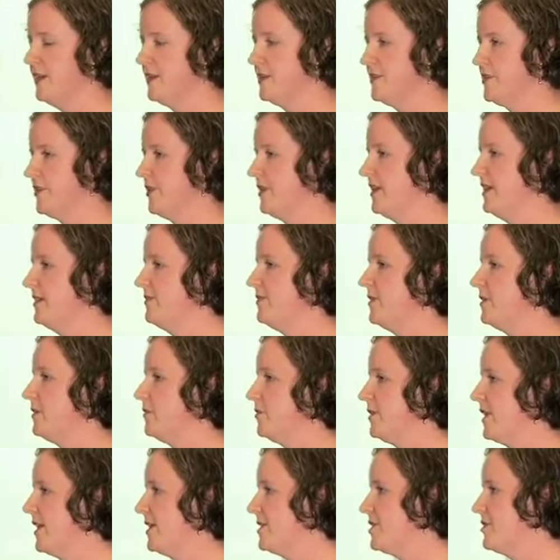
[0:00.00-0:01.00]
So if you're
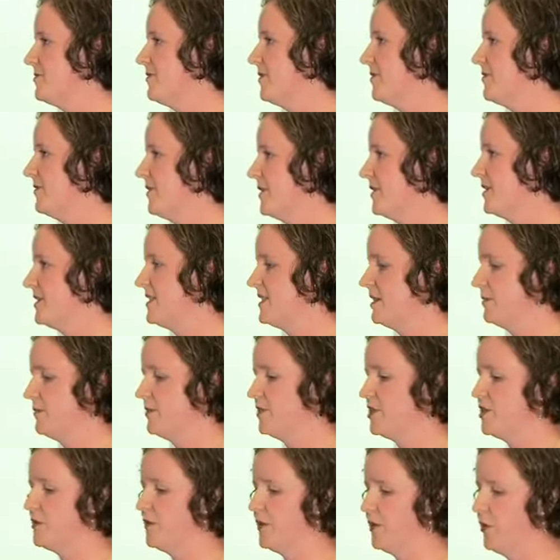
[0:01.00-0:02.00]
looking to refer
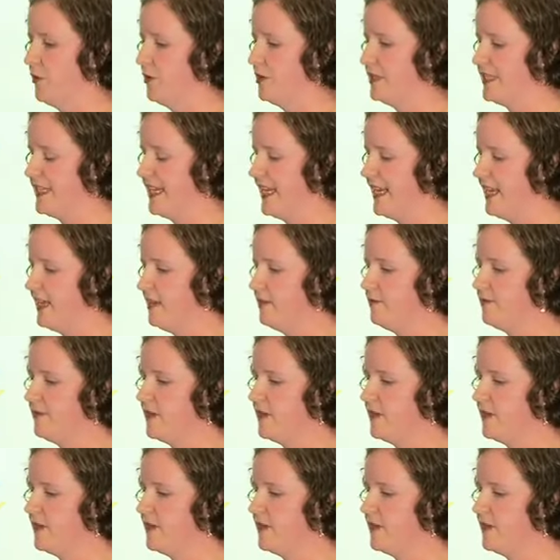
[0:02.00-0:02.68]
someone to an OT,